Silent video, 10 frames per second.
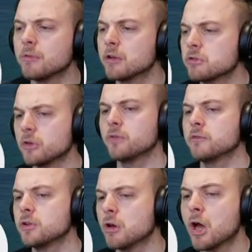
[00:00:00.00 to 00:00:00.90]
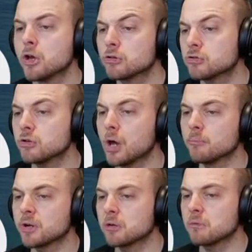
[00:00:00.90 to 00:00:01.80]
they say live in the
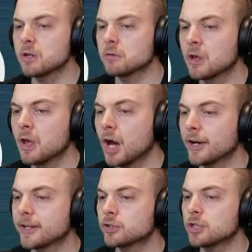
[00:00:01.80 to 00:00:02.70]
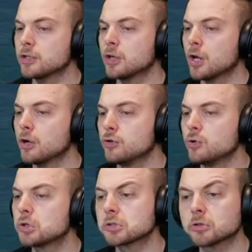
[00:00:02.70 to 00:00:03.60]
slumbering wheel are actually
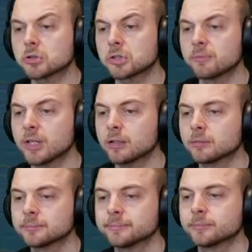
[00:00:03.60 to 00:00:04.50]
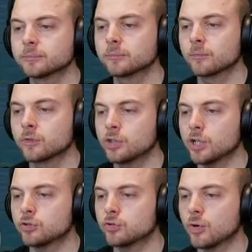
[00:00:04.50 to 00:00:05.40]
illusions or something?
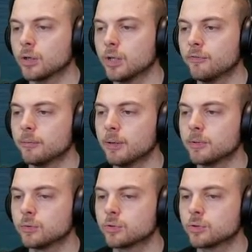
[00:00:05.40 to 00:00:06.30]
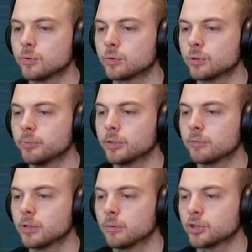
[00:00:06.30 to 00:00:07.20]
Get strong enough and maybe you two could be the
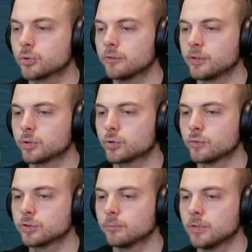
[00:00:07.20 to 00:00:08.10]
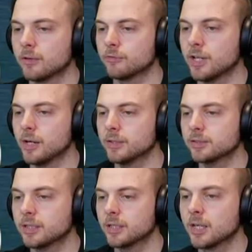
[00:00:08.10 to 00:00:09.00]
real ones to reveal the truth someday. For now, let's
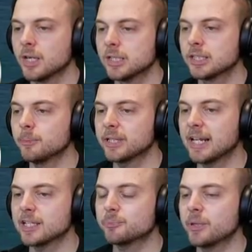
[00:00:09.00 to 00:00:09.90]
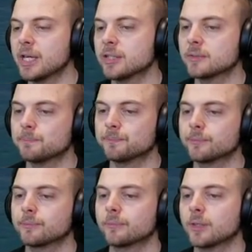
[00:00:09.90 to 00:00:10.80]
simply get this place.
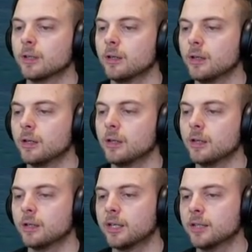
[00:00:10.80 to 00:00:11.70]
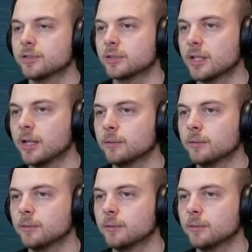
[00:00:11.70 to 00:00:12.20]
Uh, okay, let's just get out.